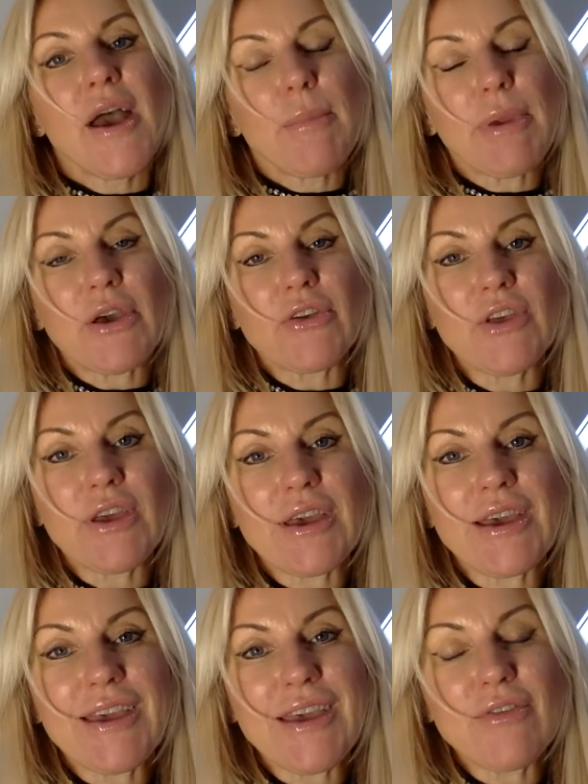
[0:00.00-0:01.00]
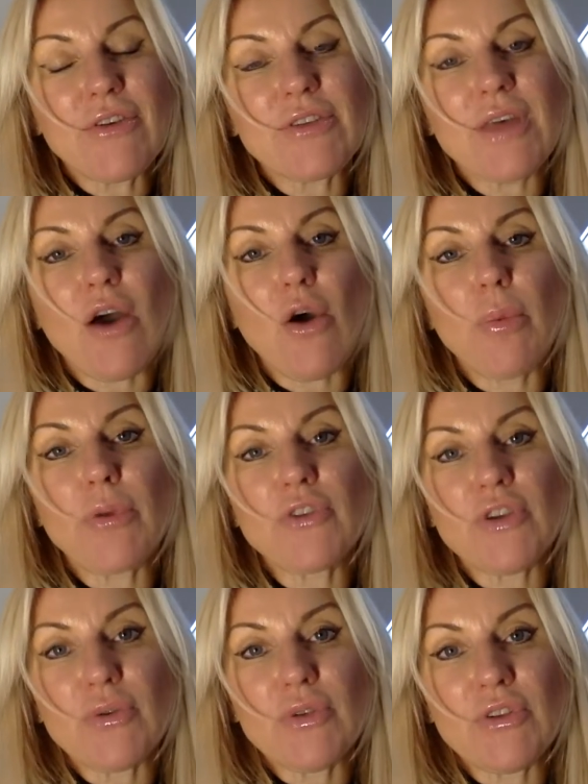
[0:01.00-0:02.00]
because it can give us that
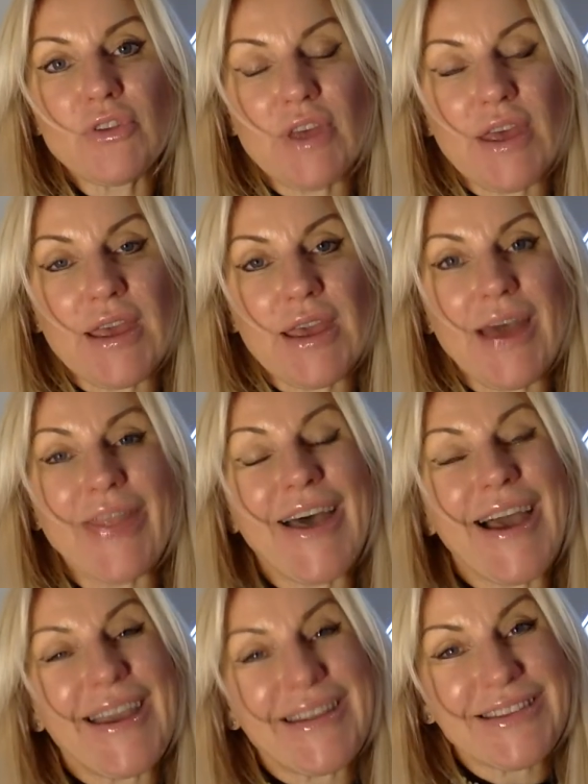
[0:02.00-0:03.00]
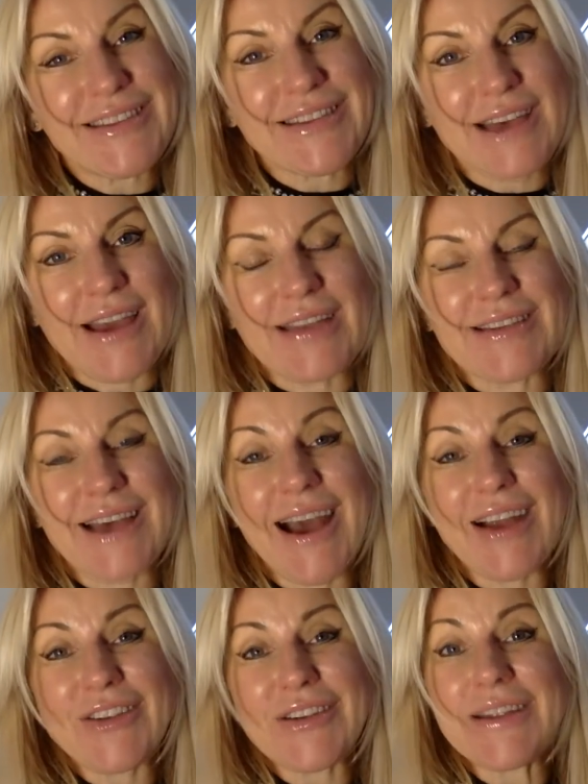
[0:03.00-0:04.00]
opportunity and that insight to
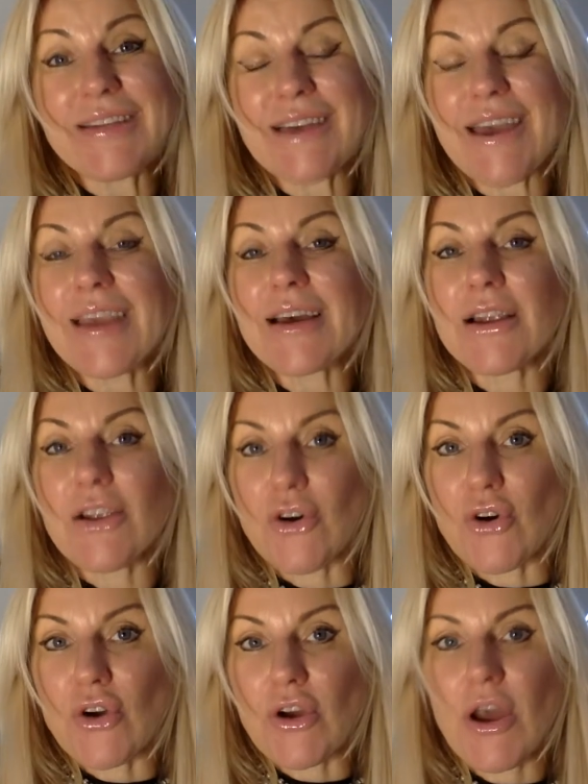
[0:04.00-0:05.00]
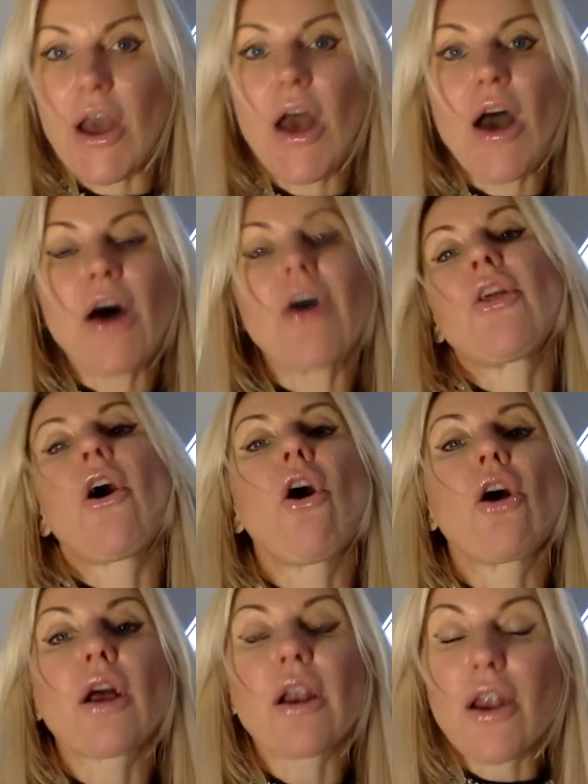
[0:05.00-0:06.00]
actually take a look at
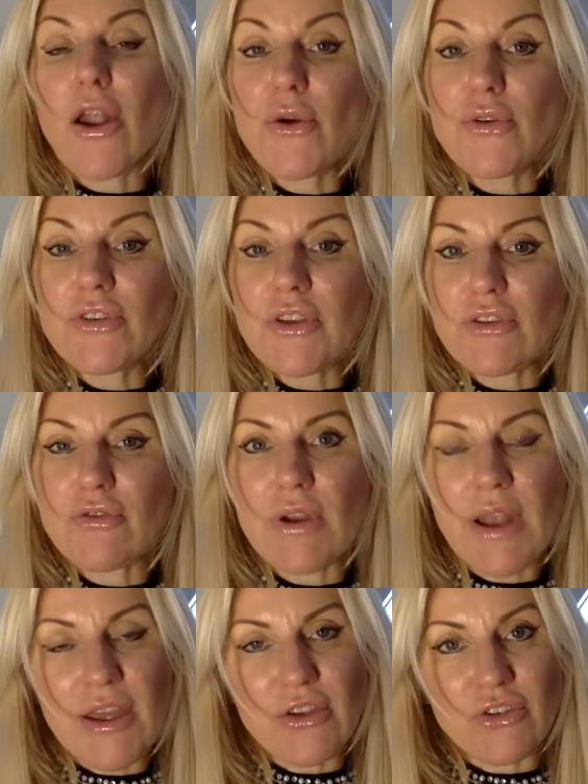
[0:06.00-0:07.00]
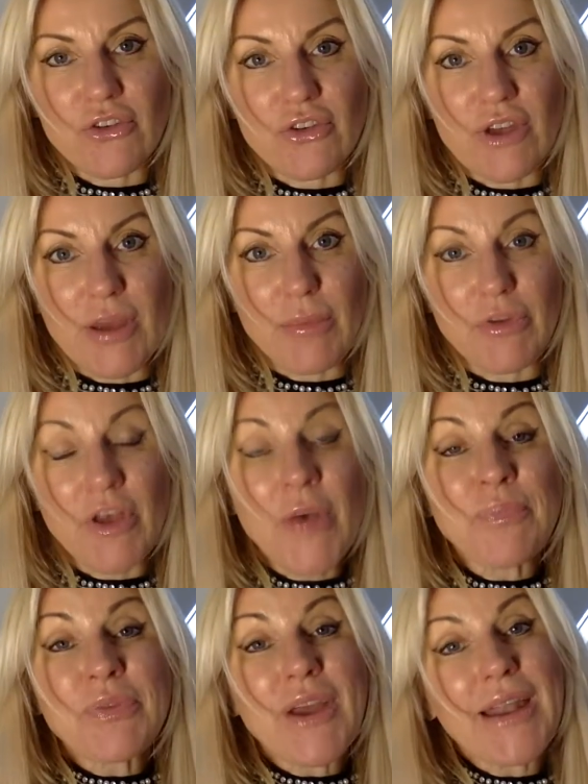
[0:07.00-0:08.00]
our closest relationships
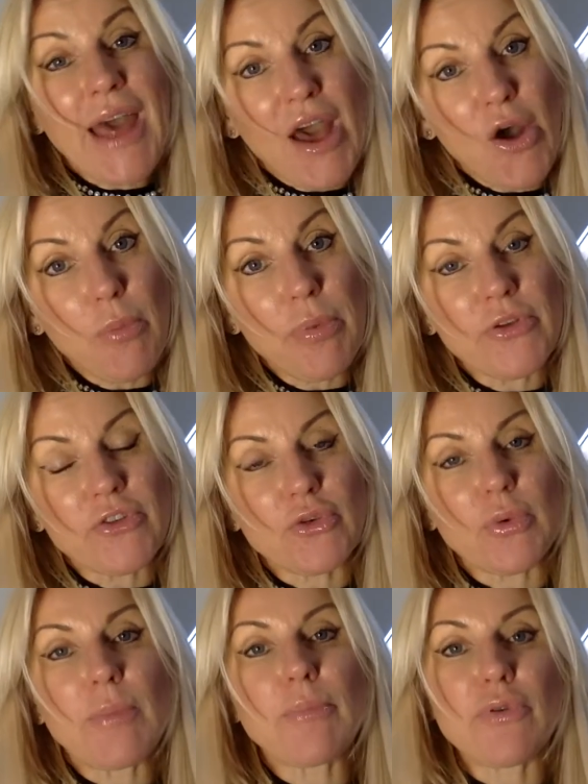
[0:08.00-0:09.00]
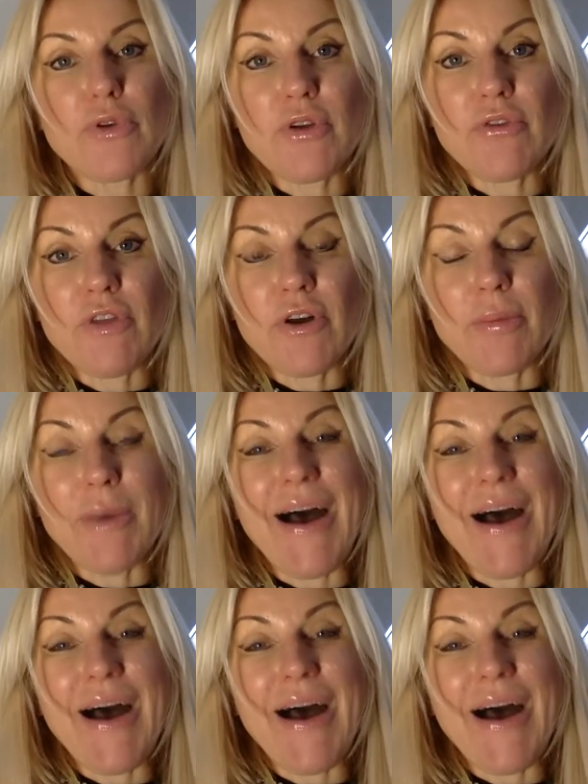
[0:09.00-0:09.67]
and help us to improve them.